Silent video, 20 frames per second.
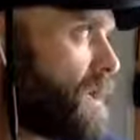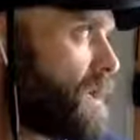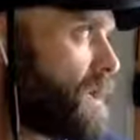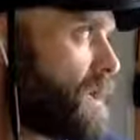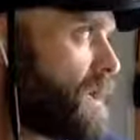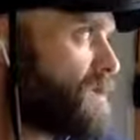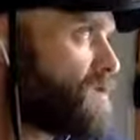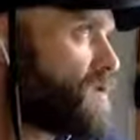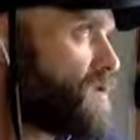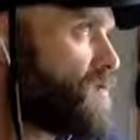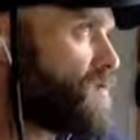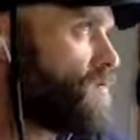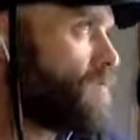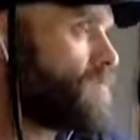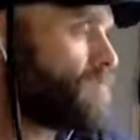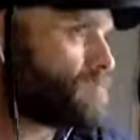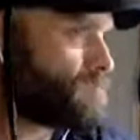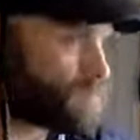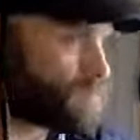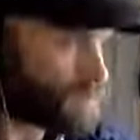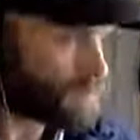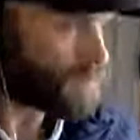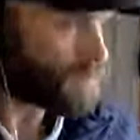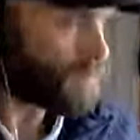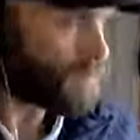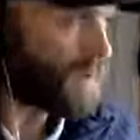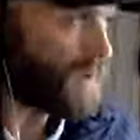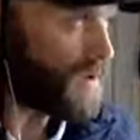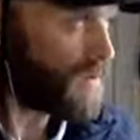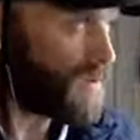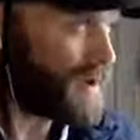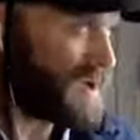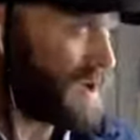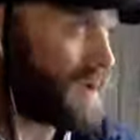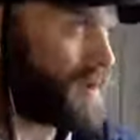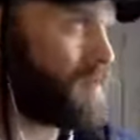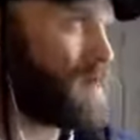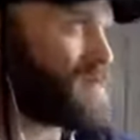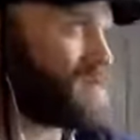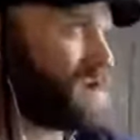And so, when it
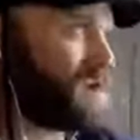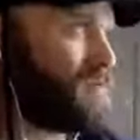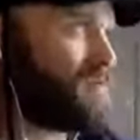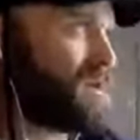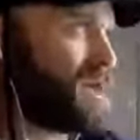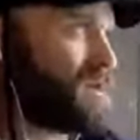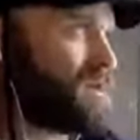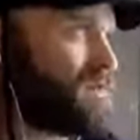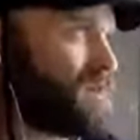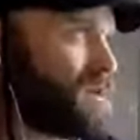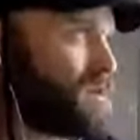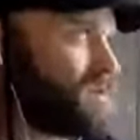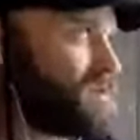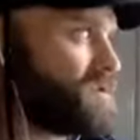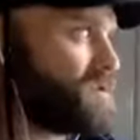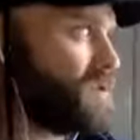came my time to ask questions,